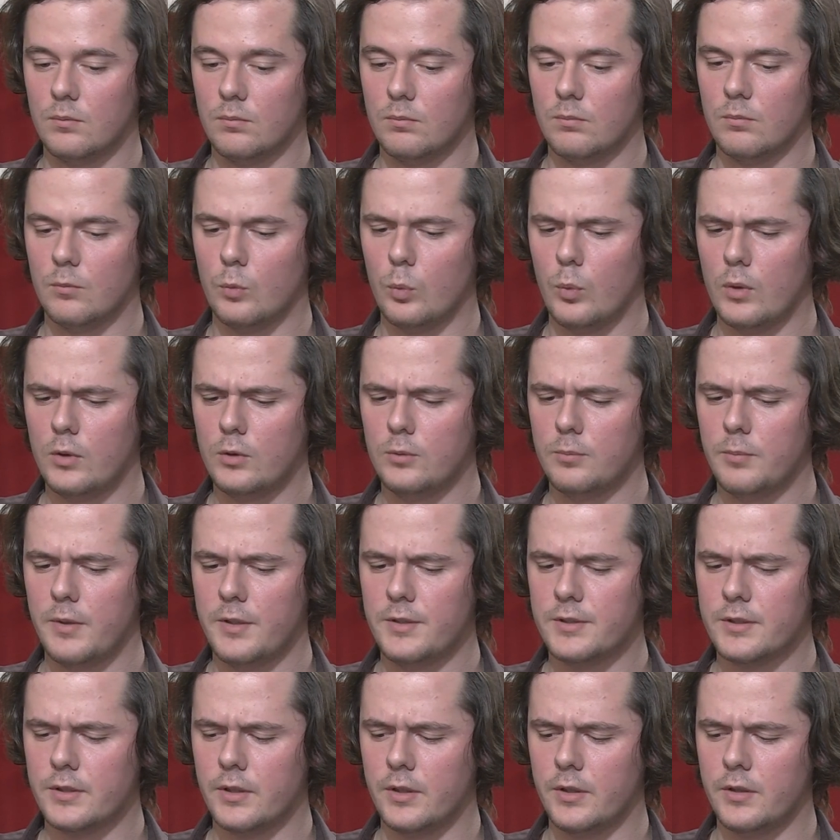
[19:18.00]
well,
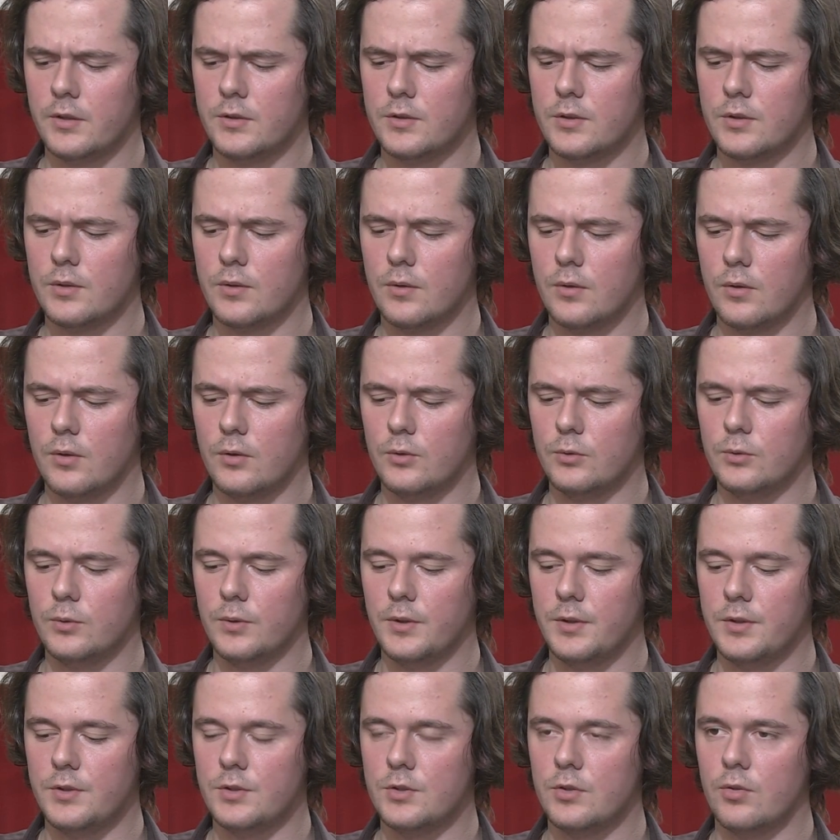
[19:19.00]
basically, it's whole
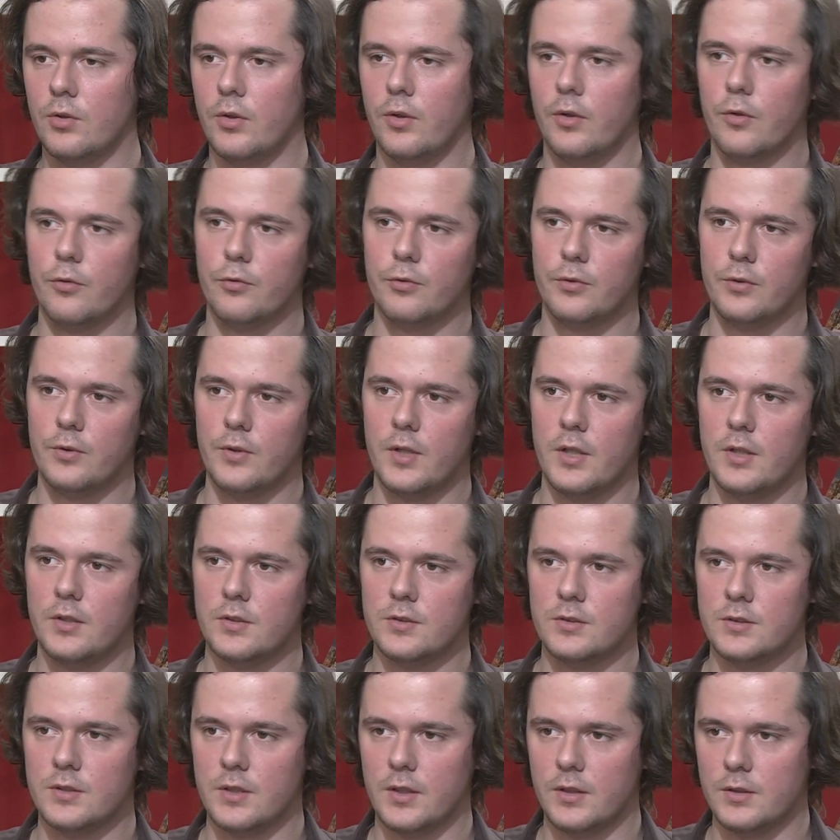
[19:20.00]
history of
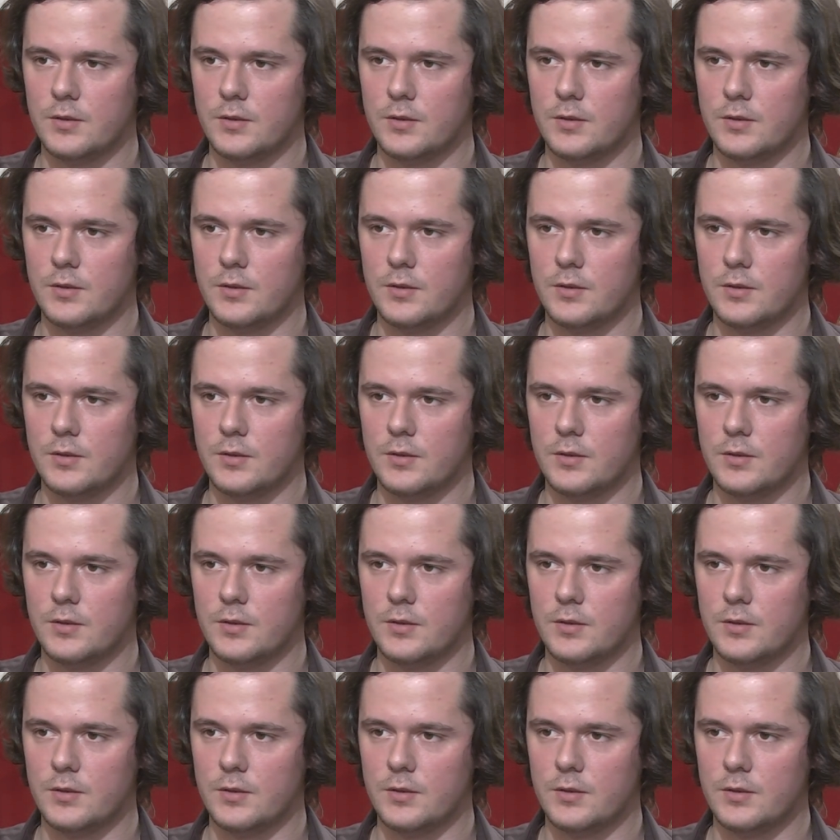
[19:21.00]
United States.